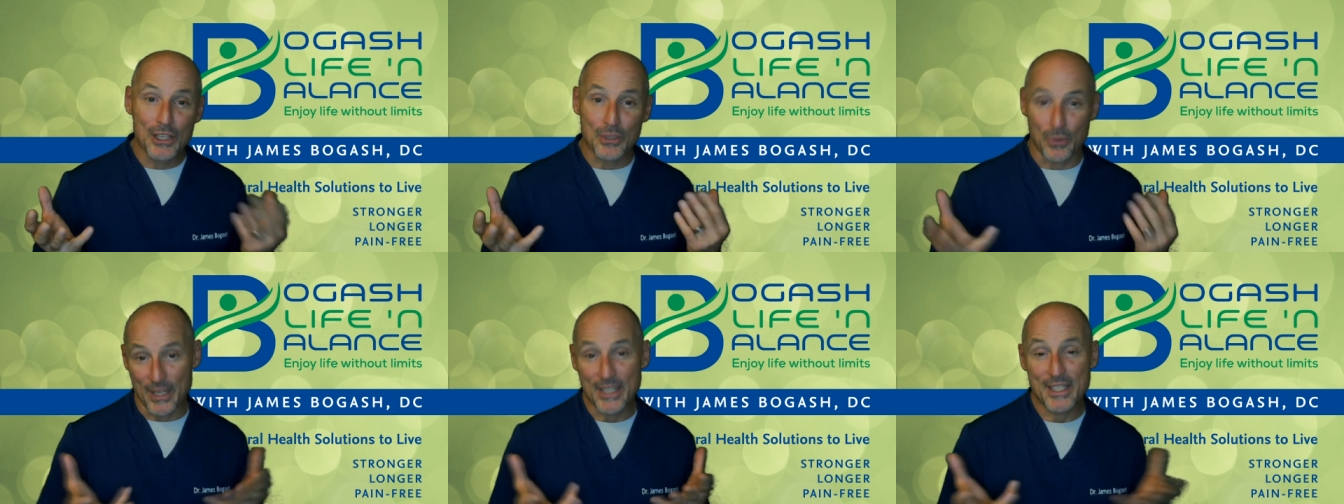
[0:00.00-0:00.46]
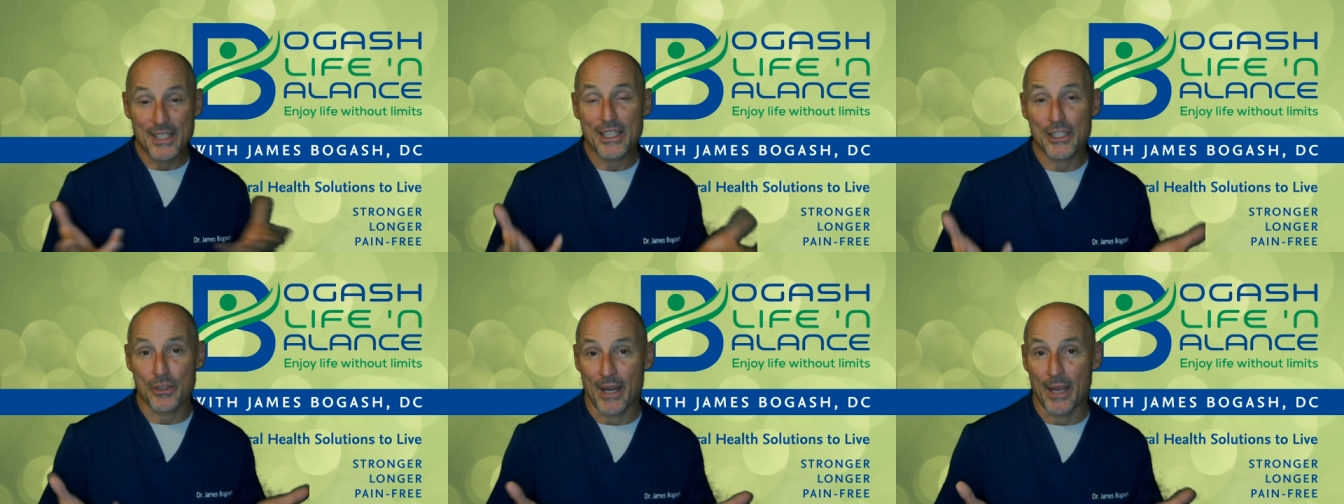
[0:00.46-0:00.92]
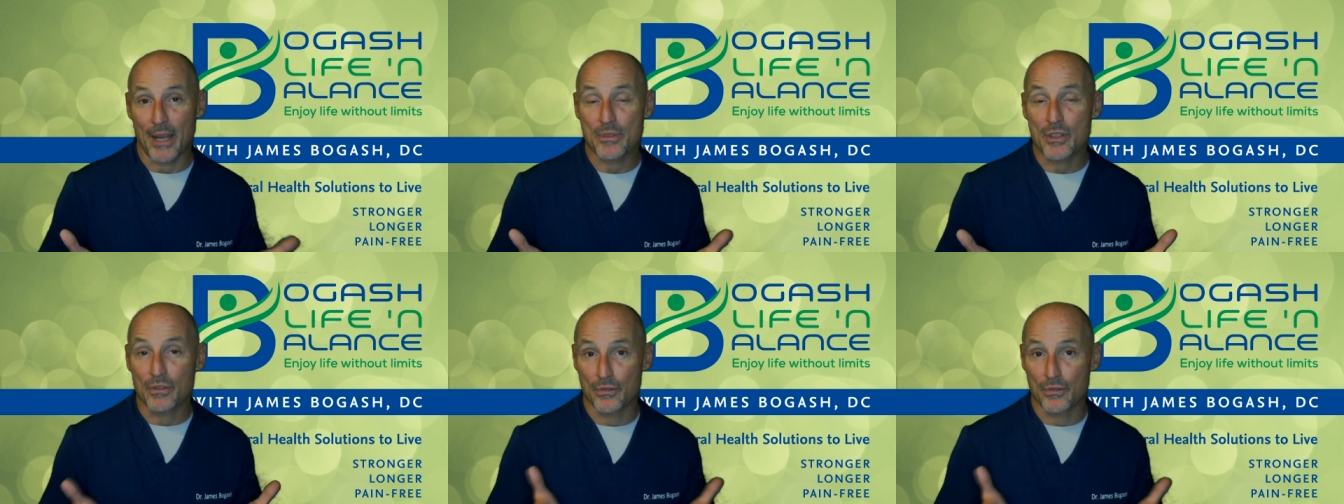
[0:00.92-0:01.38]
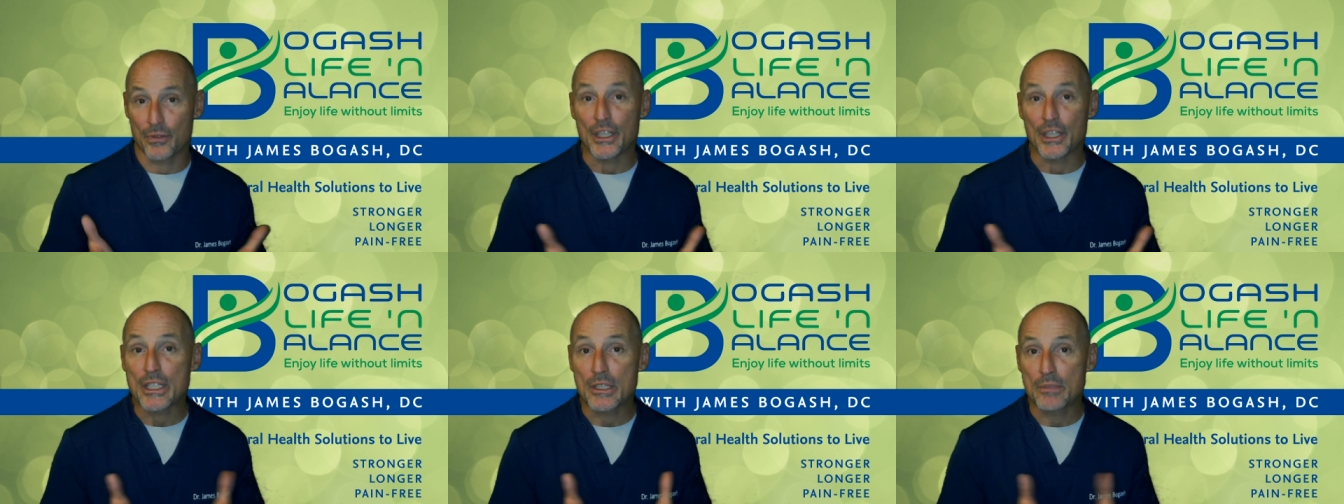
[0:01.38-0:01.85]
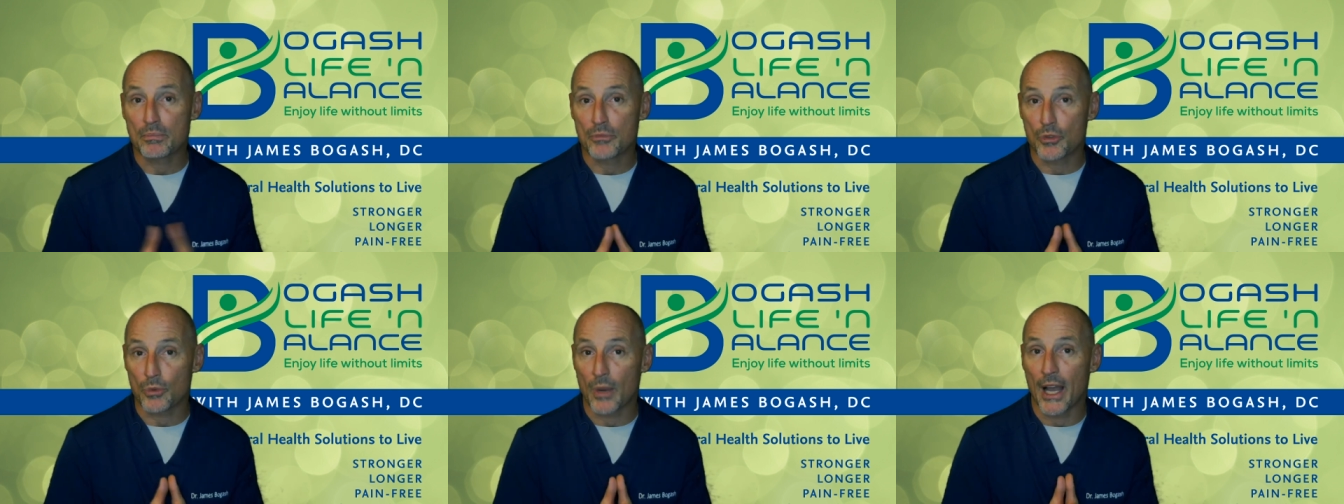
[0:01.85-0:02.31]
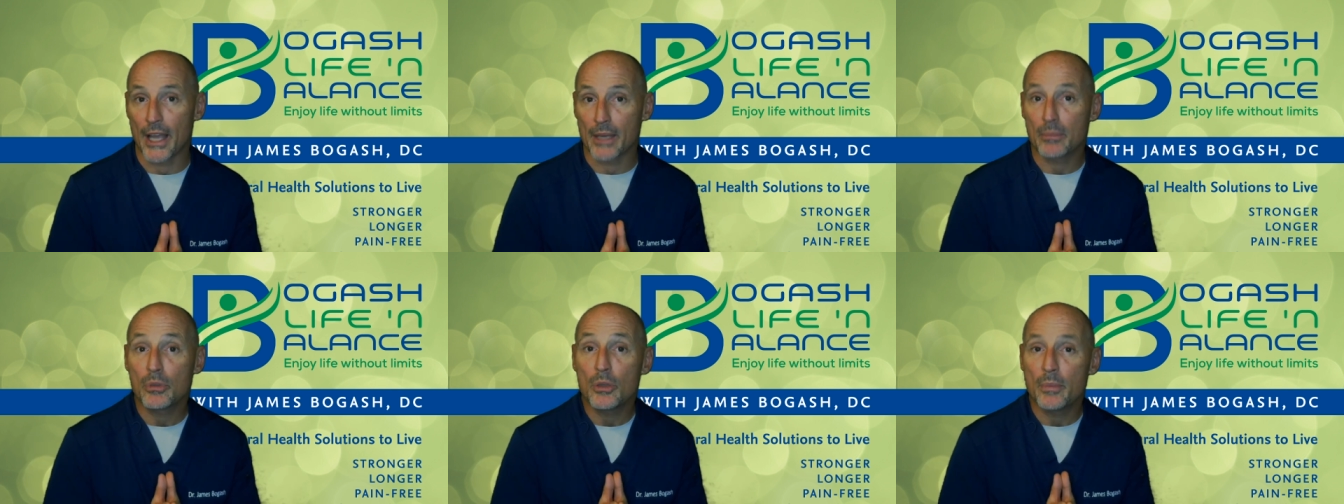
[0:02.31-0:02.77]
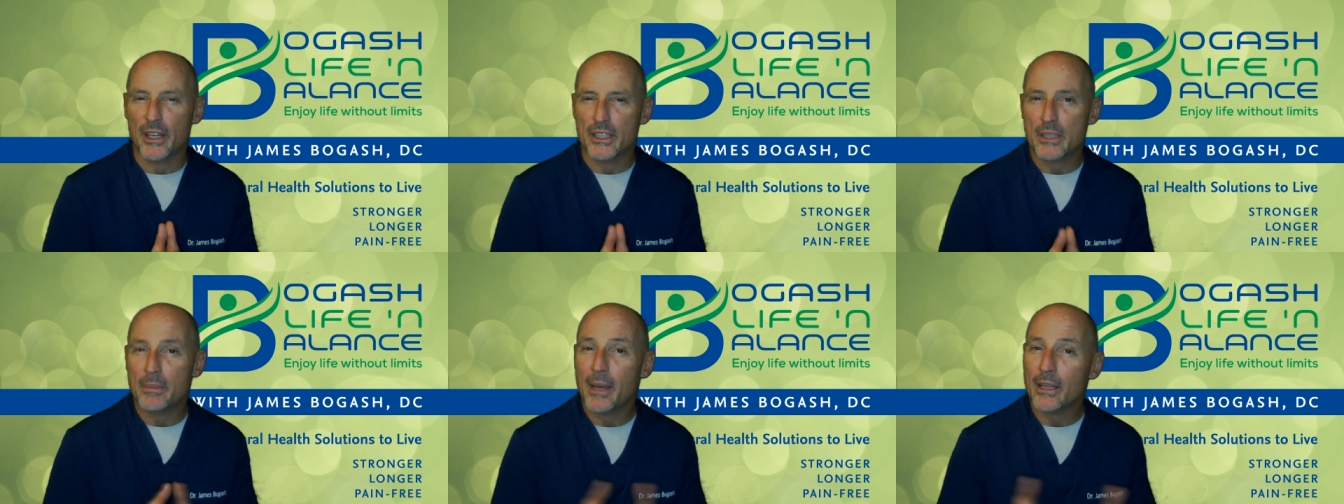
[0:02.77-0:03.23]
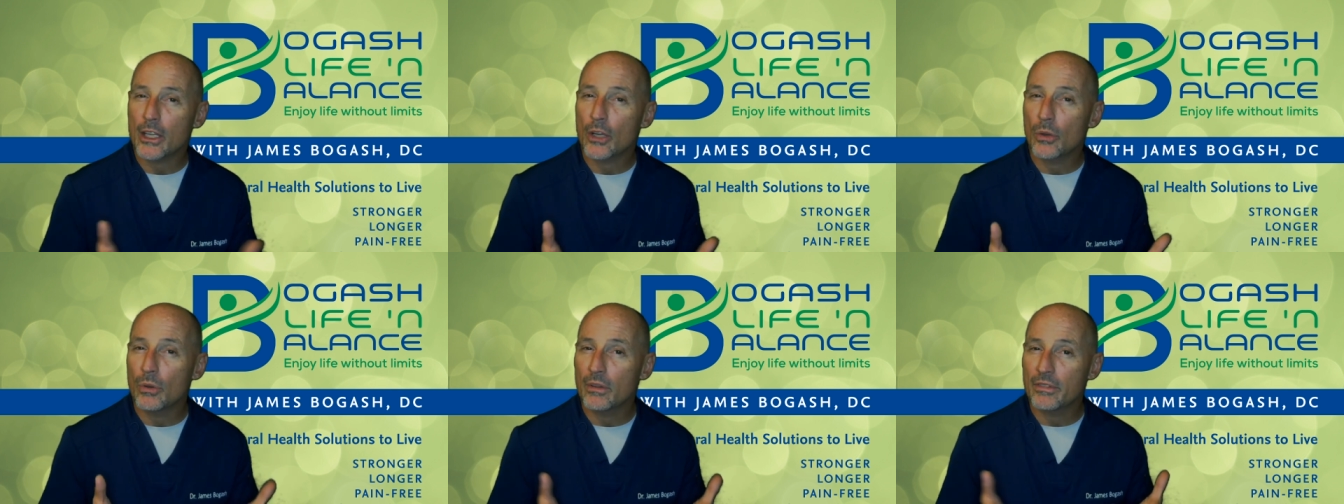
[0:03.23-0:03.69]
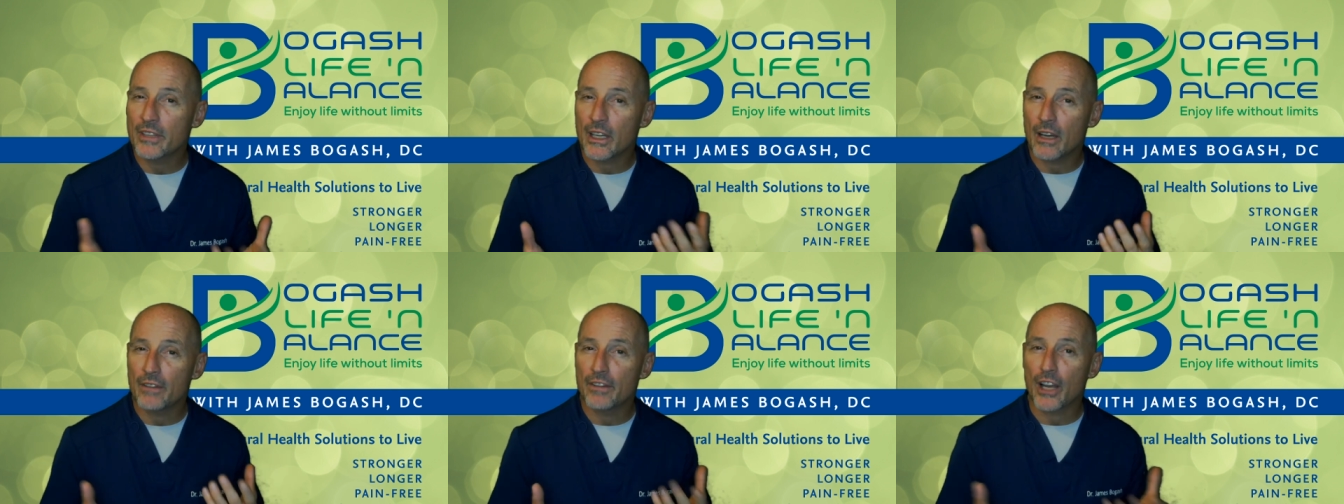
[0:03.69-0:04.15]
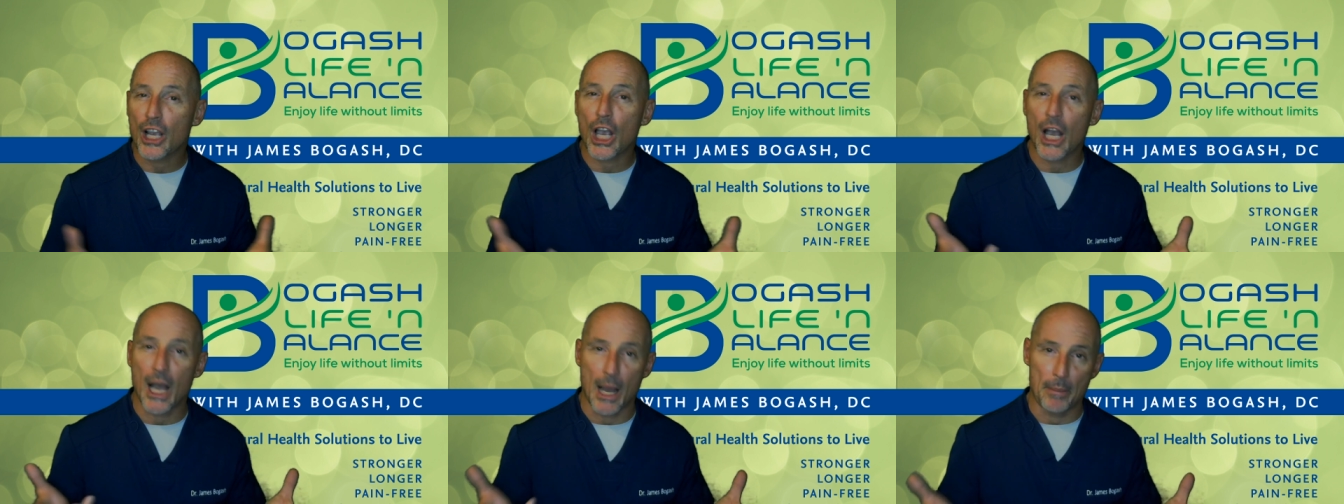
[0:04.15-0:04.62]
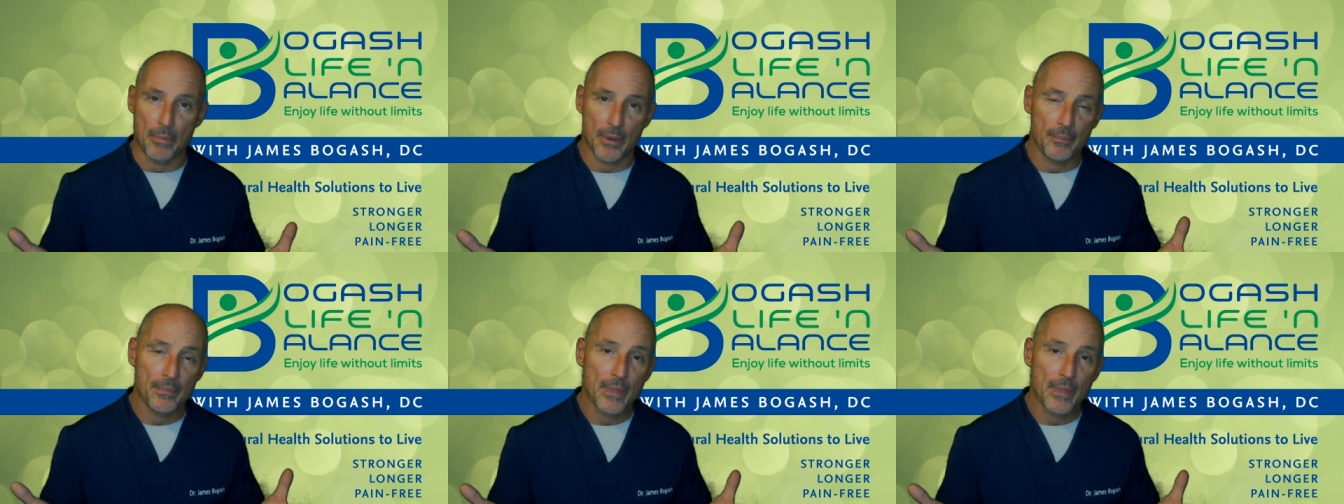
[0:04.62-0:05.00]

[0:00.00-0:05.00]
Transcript: twenty-six grams of freeze-dried blueberries, about the equivalent of a cup.